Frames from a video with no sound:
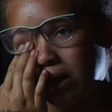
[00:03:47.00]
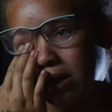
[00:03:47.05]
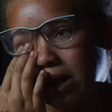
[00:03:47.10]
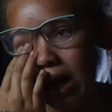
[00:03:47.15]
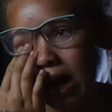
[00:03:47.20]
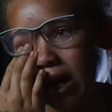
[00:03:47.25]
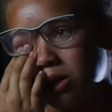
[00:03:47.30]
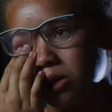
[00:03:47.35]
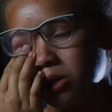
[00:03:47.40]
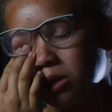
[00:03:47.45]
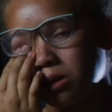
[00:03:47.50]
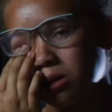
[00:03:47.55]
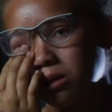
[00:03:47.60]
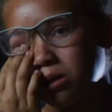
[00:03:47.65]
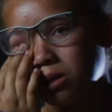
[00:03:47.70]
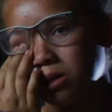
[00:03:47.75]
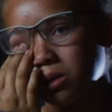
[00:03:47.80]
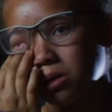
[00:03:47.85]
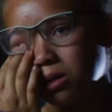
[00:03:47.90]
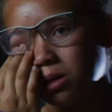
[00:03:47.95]
dad
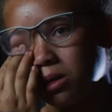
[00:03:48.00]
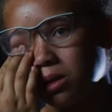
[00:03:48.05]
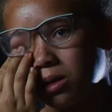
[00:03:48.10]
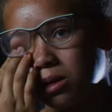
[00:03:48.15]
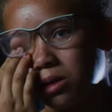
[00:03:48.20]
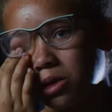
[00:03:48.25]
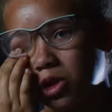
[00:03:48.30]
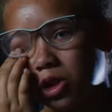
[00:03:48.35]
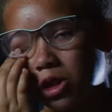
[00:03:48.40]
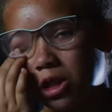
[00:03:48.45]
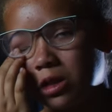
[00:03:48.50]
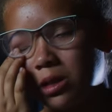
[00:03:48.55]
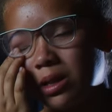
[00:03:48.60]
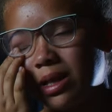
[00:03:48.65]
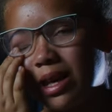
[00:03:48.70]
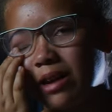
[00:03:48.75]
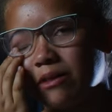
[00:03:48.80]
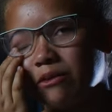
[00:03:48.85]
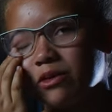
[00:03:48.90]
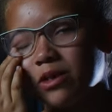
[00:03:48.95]
should have
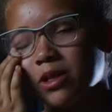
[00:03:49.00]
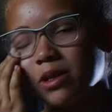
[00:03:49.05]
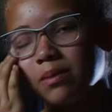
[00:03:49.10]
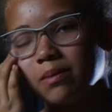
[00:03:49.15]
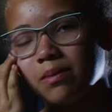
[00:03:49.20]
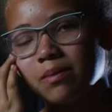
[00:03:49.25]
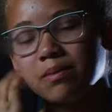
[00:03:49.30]
lived